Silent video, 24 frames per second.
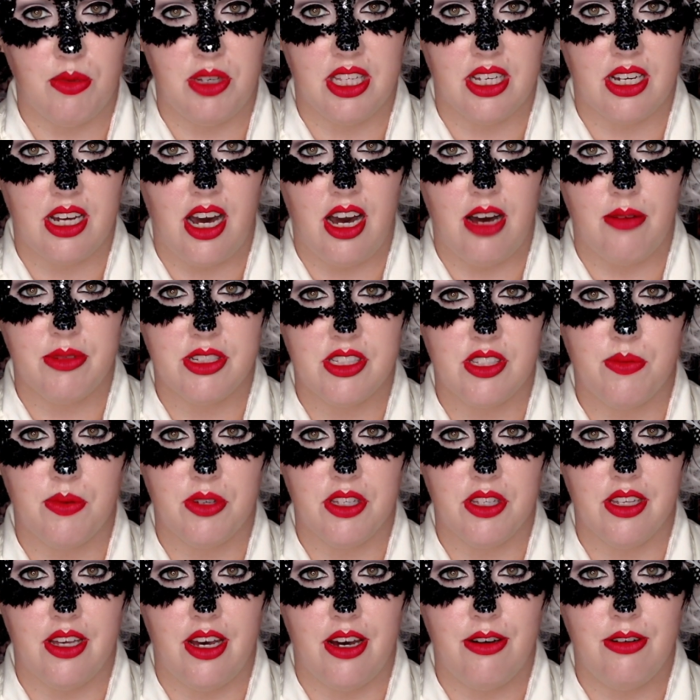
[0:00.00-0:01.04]
in the comments
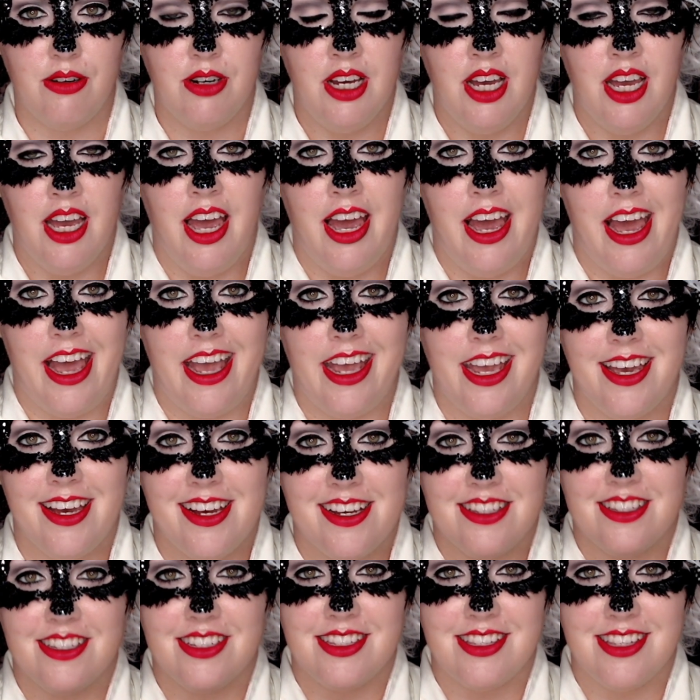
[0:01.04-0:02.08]
below,
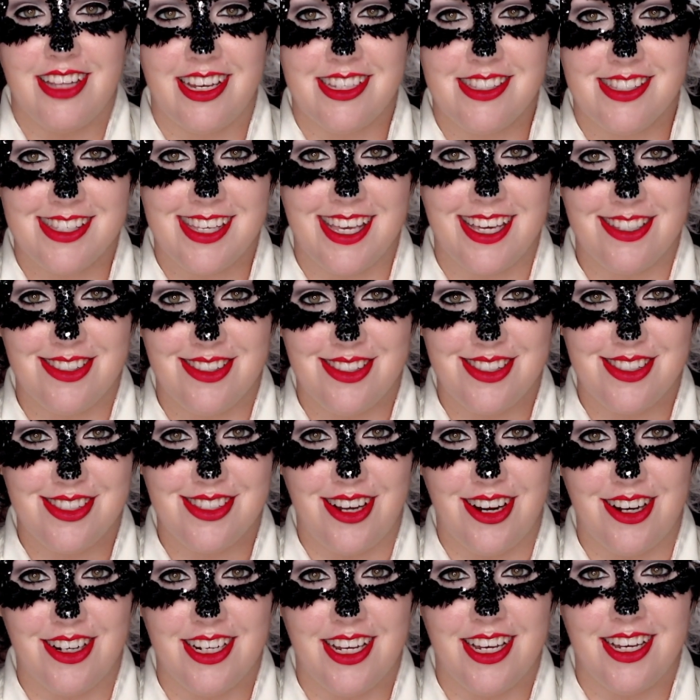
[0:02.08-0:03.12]
and let's get
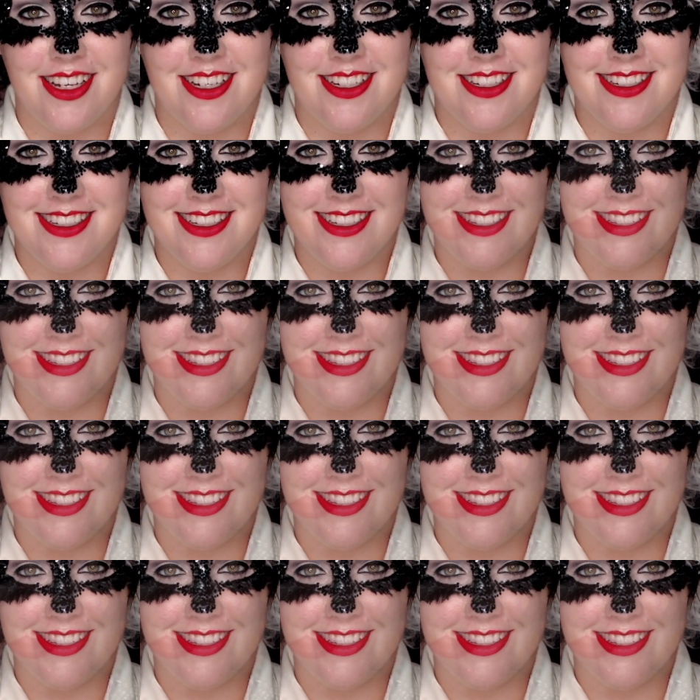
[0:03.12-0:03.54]
started.